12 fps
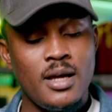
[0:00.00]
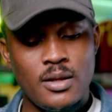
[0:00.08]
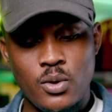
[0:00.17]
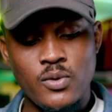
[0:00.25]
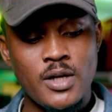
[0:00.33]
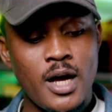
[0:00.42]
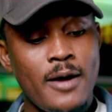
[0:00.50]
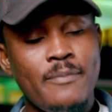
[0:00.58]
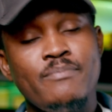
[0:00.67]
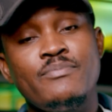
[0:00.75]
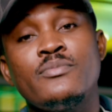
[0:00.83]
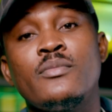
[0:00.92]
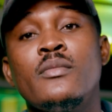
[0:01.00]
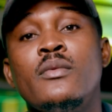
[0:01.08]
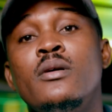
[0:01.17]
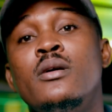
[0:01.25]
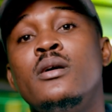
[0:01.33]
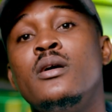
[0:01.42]
And those are
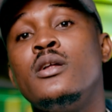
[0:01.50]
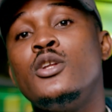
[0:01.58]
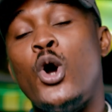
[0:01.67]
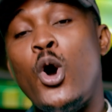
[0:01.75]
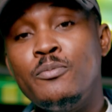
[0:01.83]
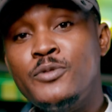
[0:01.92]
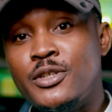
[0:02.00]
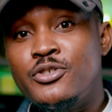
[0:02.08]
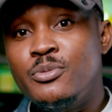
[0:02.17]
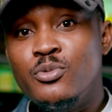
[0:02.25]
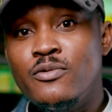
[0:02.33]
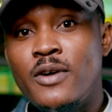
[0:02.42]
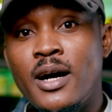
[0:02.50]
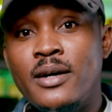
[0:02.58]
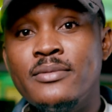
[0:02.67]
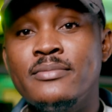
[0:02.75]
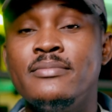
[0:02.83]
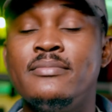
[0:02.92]
the object
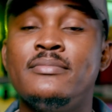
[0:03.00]
removal